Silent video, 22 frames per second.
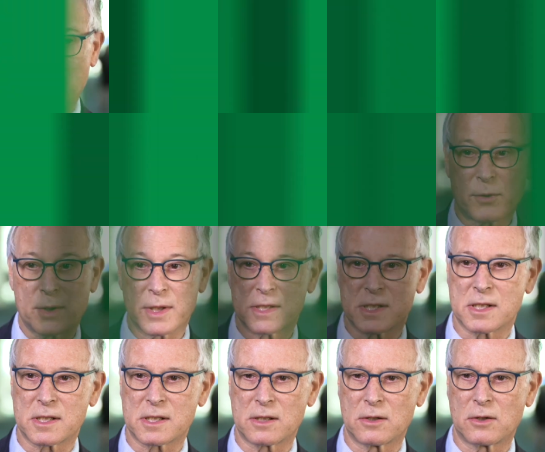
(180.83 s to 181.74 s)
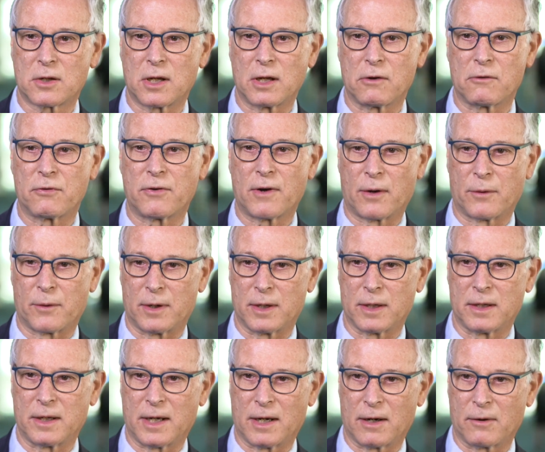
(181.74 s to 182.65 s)
Our focus is looking
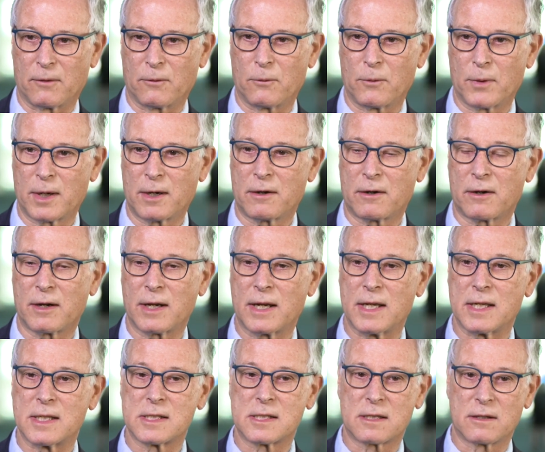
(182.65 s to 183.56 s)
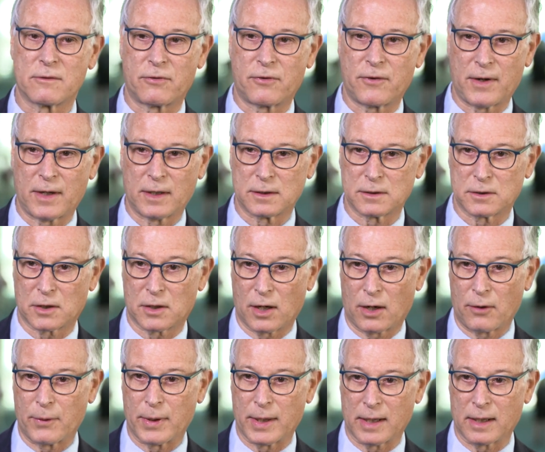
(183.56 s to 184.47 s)
forward, you know, where is the field
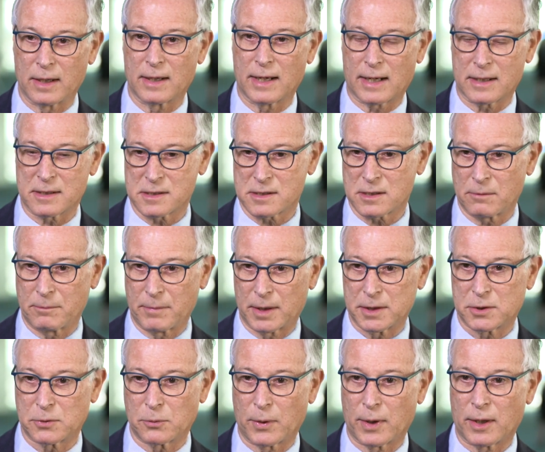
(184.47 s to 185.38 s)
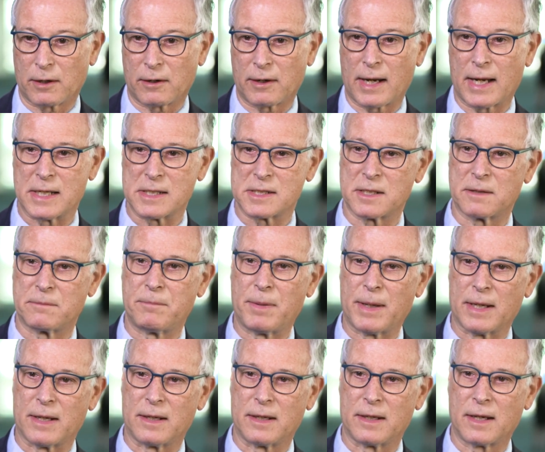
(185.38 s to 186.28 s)
going, not so much where has it
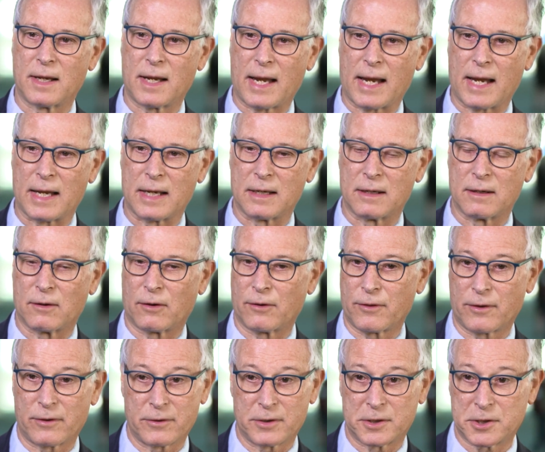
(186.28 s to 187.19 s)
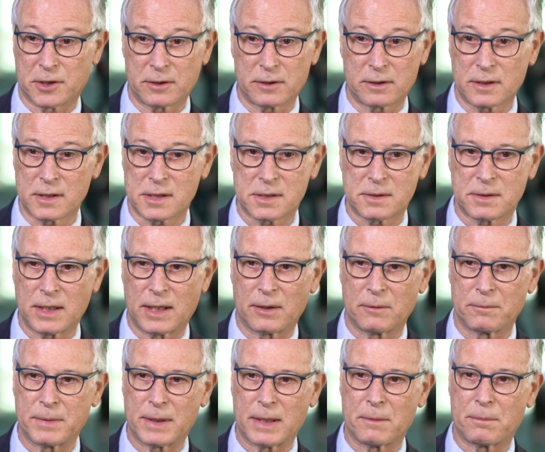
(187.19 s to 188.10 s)
been. And although the journal's, you
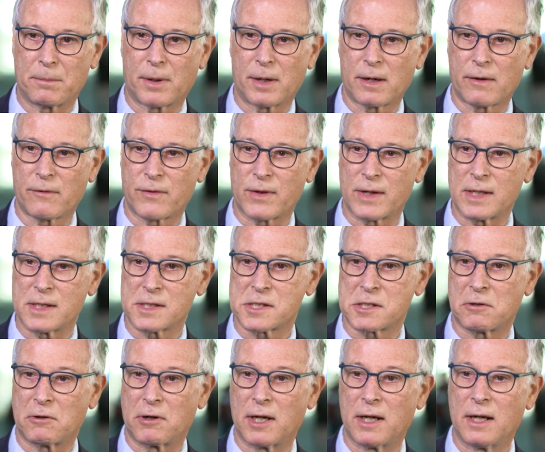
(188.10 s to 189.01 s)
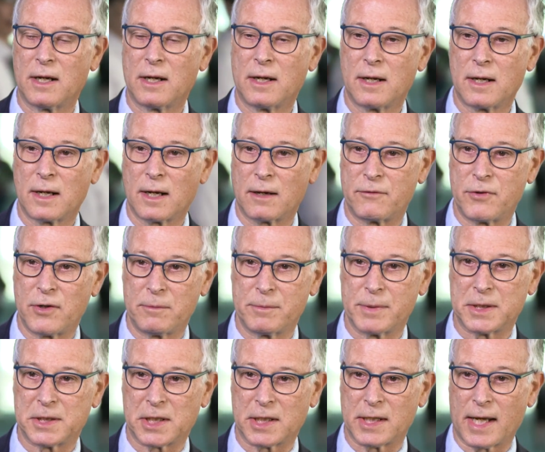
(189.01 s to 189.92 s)
know, been a part of the history of
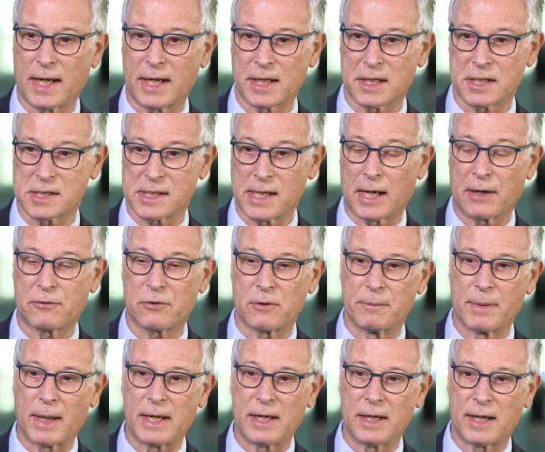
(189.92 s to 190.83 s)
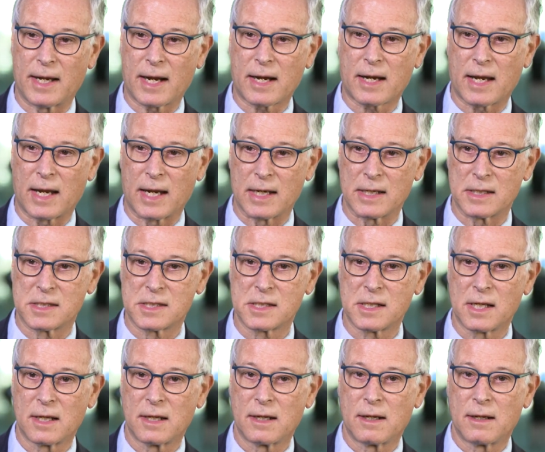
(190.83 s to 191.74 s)
human genetics now for many decades,